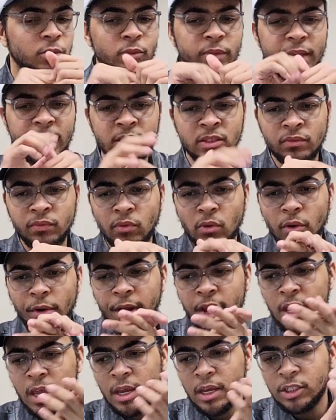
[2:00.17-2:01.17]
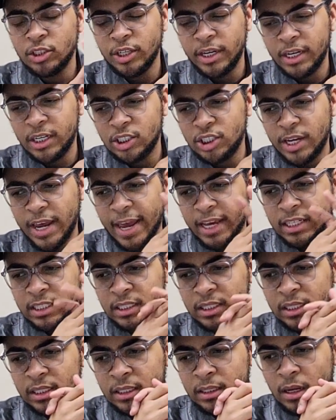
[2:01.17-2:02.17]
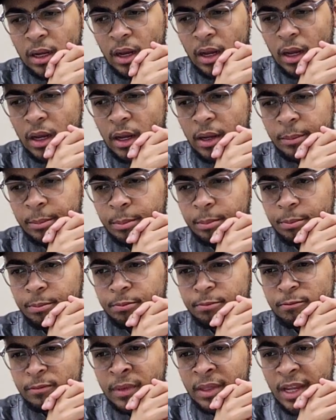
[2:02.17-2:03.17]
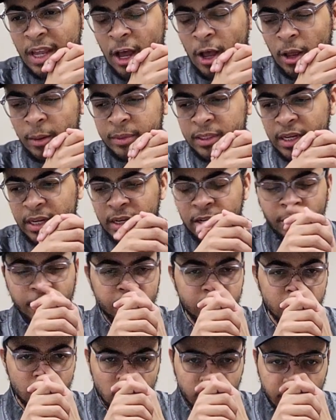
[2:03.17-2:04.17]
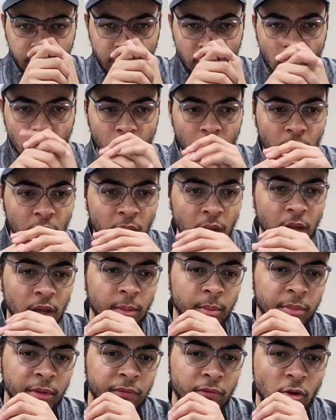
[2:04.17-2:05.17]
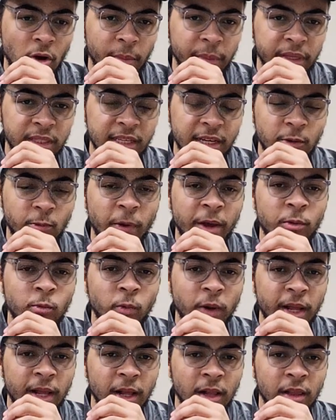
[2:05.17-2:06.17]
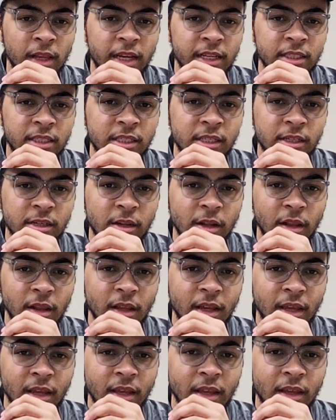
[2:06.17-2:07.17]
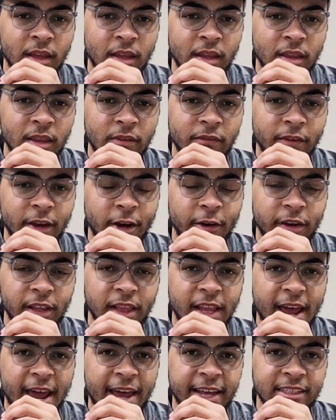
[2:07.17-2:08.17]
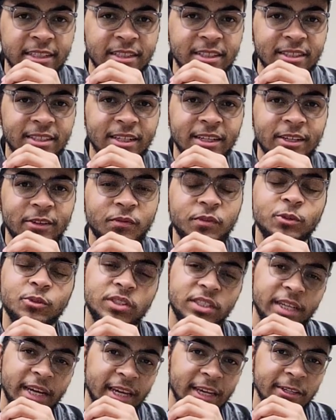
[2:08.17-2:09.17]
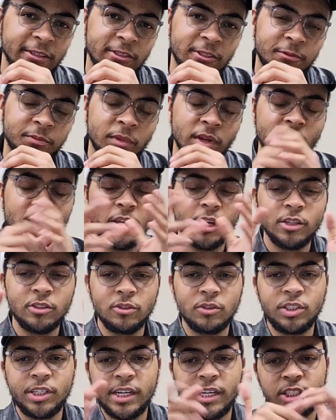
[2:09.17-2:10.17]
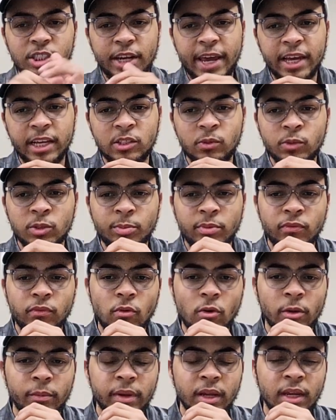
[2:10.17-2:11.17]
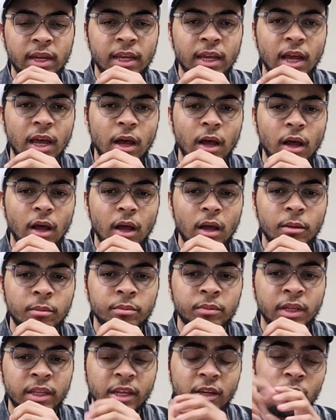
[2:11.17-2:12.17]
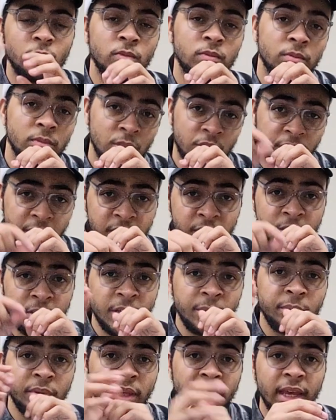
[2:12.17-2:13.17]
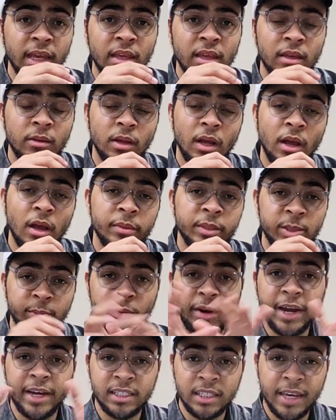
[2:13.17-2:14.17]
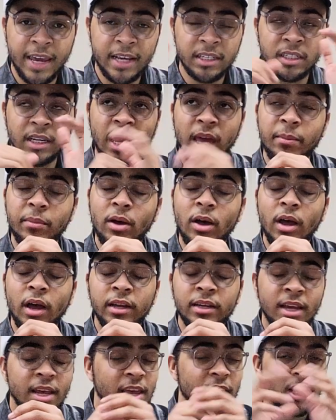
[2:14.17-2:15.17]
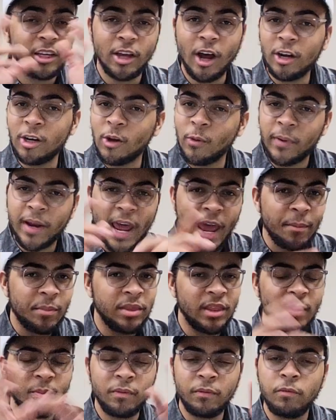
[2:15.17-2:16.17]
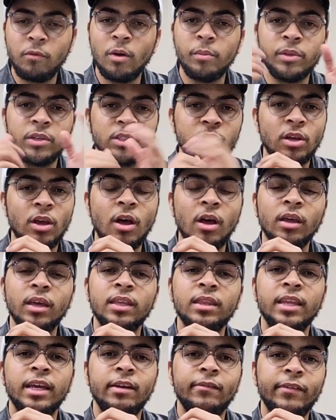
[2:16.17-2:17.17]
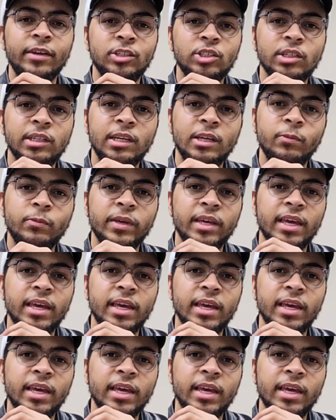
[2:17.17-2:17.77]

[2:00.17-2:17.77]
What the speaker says: 2004, Janet Jackson did her Super Bowl performance, and it went well until the very last few seconds. So Janet Jackson was performing, and then Justin Timberlake, surprise guest, came on. Y'all know what happened. They performed the song, and then eventually we